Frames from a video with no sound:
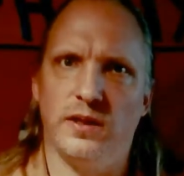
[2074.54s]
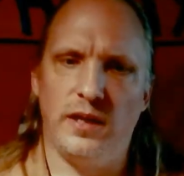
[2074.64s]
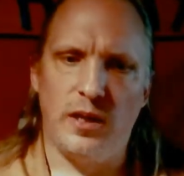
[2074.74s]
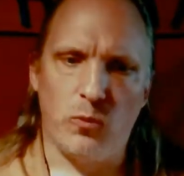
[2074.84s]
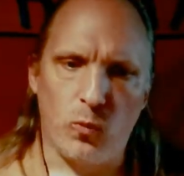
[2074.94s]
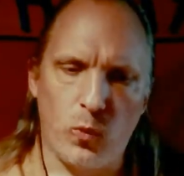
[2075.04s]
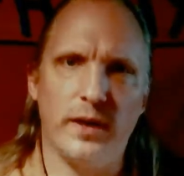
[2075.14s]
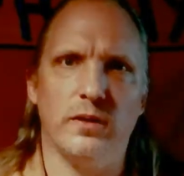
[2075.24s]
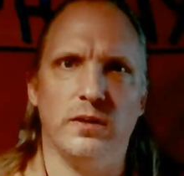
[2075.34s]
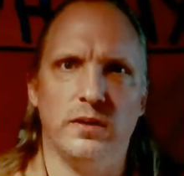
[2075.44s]
it
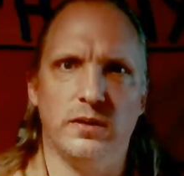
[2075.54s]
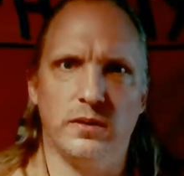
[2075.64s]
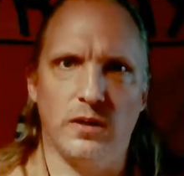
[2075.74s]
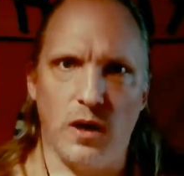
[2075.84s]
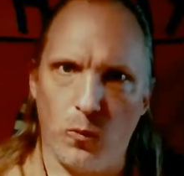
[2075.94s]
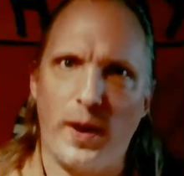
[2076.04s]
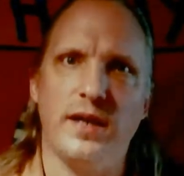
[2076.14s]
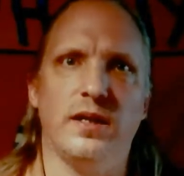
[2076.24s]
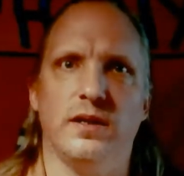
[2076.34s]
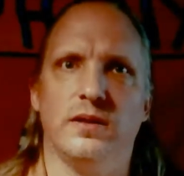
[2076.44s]
will
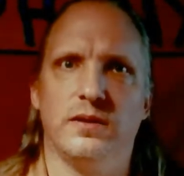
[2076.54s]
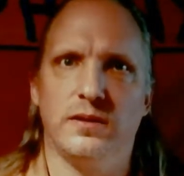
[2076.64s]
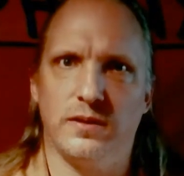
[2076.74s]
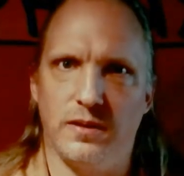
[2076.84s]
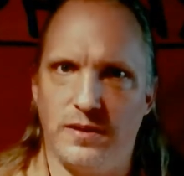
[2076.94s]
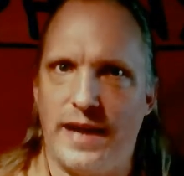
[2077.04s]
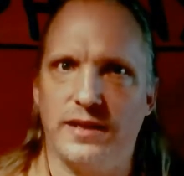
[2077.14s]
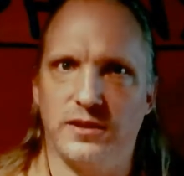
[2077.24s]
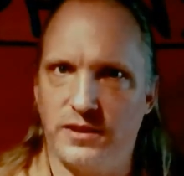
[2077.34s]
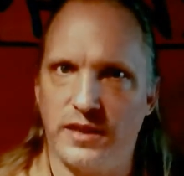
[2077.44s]
awaken
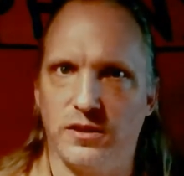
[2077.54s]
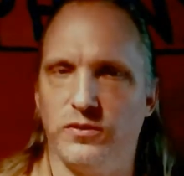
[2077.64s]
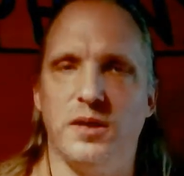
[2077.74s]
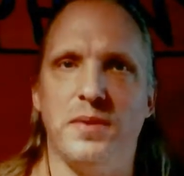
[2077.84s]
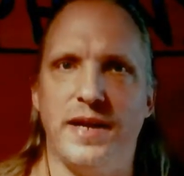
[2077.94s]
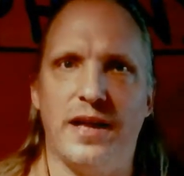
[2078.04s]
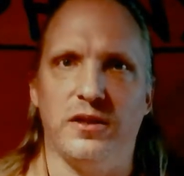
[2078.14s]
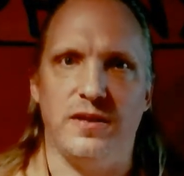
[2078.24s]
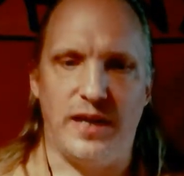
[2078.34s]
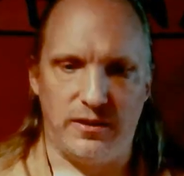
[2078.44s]
that sense of
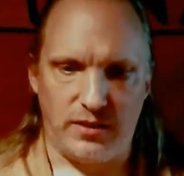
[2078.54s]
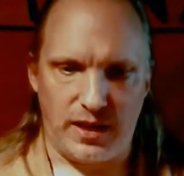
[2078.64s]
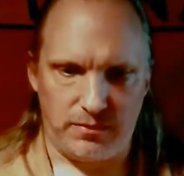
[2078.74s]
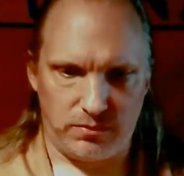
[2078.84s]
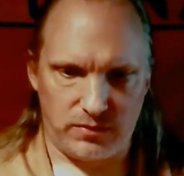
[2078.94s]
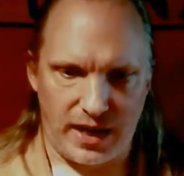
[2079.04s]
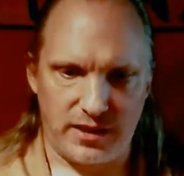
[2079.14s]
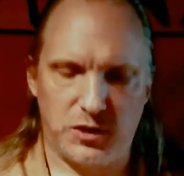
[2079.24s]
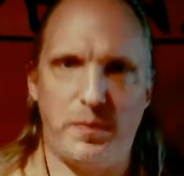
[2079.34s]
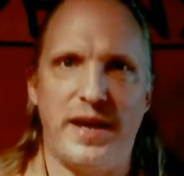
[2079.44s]
liminality, that
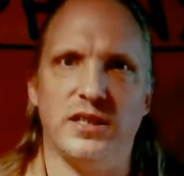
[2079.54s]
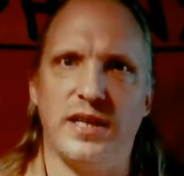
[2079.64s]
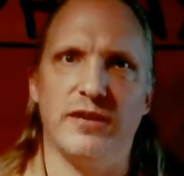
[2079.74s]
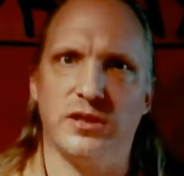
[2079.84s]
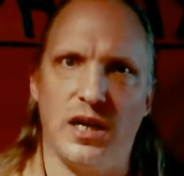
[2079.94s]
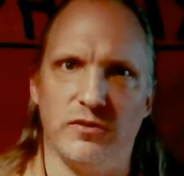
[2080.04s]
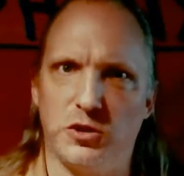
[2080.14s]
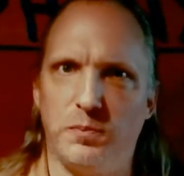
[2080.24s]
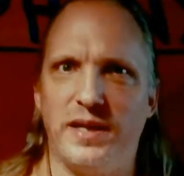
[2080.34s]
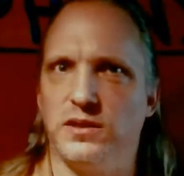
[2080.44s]
space outside of
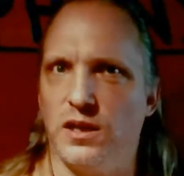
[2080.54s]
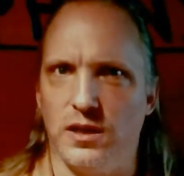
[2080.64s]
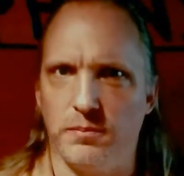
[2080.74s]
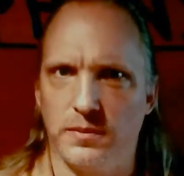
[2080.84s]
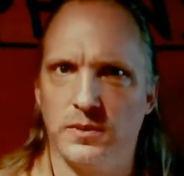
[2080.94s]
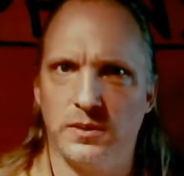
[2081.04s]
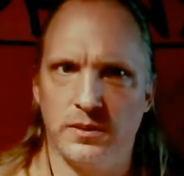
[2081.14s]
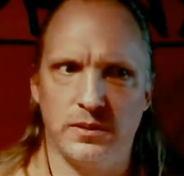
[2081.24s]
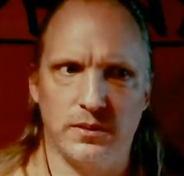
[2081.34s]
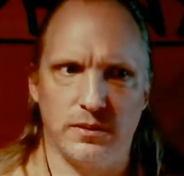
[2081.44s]
space-time
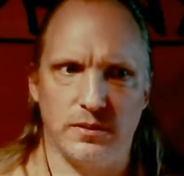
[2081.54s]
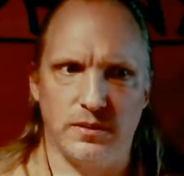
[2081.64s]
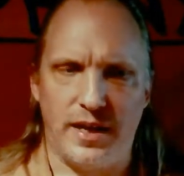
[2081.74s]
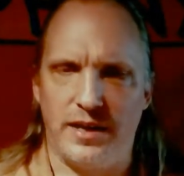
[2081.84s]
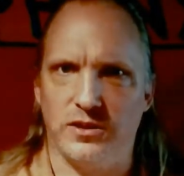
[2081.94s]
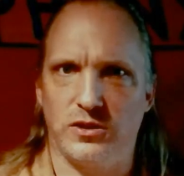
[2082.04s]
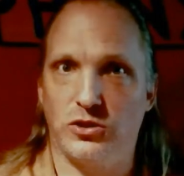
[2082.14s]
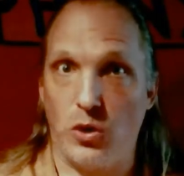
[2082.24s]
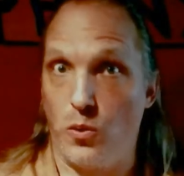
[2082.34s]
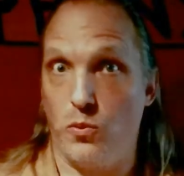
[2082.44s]
that is
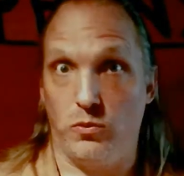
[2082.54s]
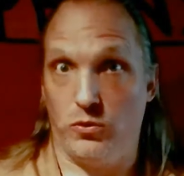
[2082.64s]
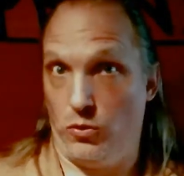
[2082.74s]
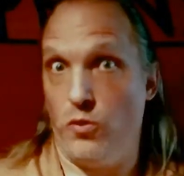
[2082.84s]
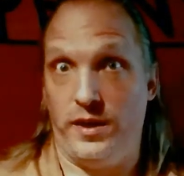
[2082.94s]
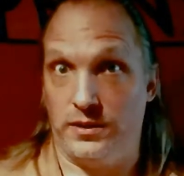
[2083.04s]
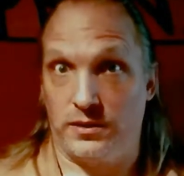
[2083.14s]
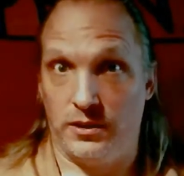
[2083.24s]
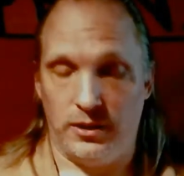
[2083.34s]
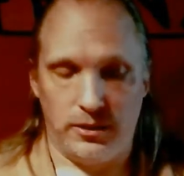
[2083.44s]
so
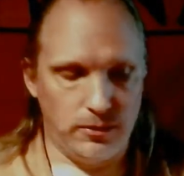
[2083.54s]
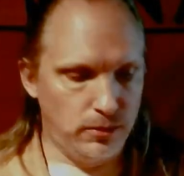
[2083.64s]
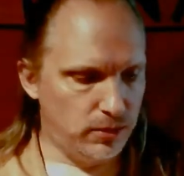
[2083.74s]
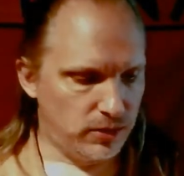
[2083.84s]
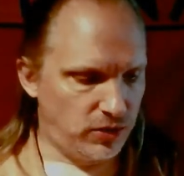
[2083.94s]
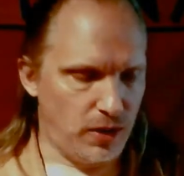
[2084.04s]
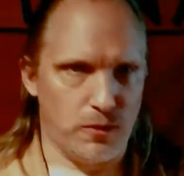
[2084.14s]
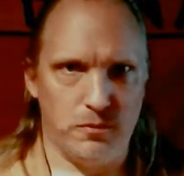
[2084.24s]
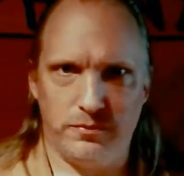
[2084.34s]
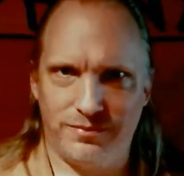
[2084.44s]
glorious.
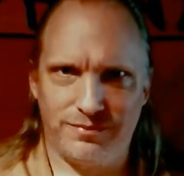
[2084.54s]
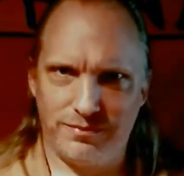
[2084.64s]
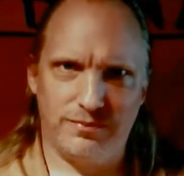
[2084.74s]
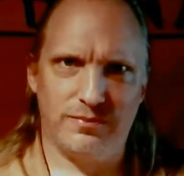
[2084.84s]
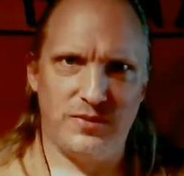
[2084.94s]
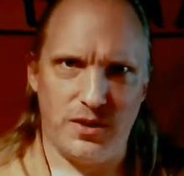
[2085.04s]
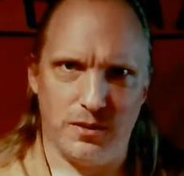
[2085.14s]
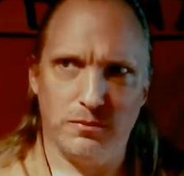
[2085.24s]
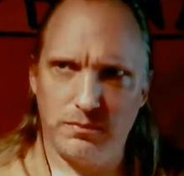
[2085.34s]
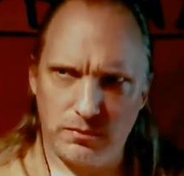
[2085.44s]
So,
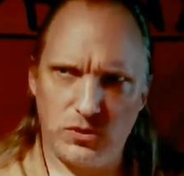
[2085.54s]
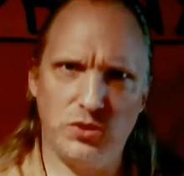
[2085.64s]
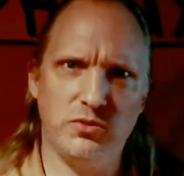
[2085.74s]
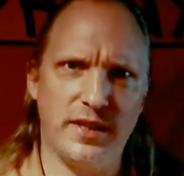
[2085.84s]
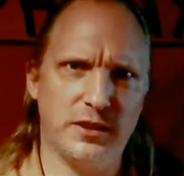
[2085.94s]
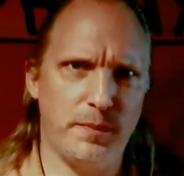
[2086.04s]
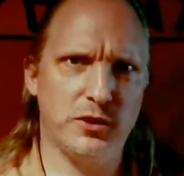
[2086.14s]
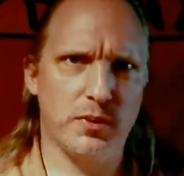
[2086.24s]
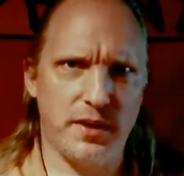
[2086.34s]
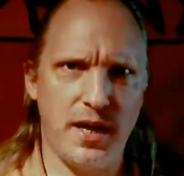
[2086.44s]
choose that
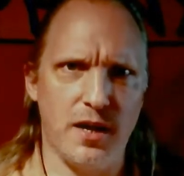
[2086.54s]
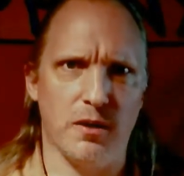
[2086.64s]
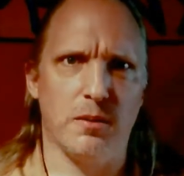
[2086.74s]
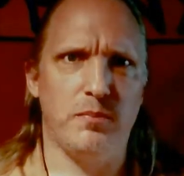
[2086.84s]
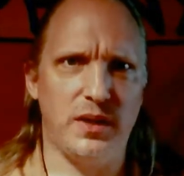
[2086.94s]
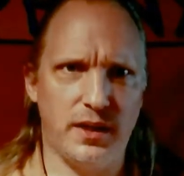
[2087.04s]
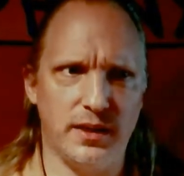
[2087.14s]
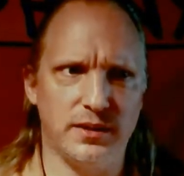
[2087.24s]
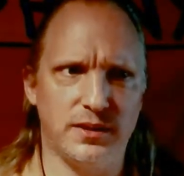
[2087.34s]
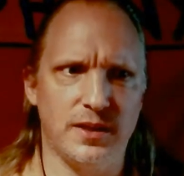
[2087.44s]
space with care
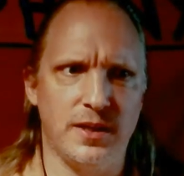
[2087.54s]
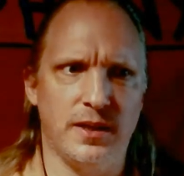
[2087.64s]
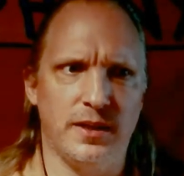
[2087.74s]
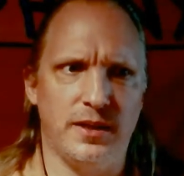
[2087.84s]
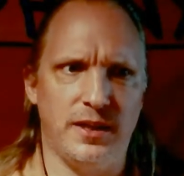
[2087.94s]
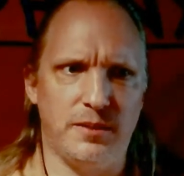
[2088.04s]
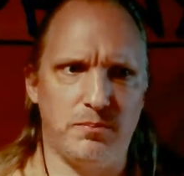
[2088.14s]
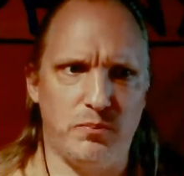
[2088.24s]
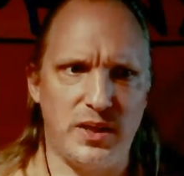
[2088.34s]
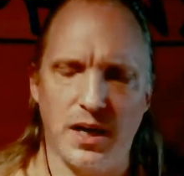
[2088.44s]
because
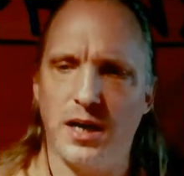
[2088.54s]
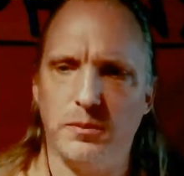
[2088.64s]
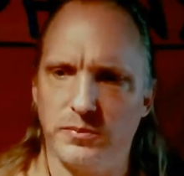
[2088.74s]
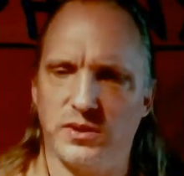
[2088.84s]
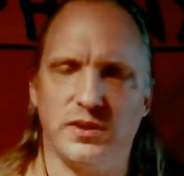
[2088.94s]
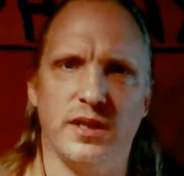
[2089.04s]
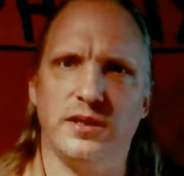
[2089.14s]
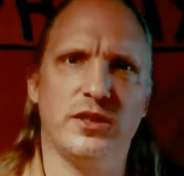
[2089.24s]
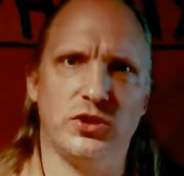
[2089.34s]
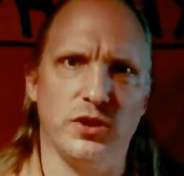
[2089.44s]
it becomes a
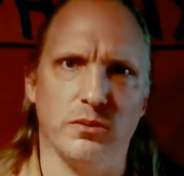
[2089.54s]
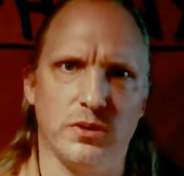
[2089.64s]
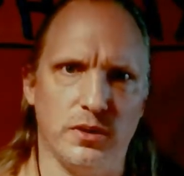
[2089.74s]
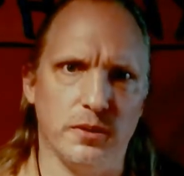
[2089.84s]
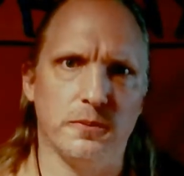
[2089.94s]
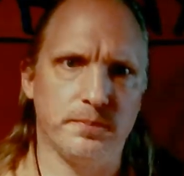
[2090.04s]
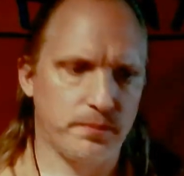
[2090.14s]
touchstone to you.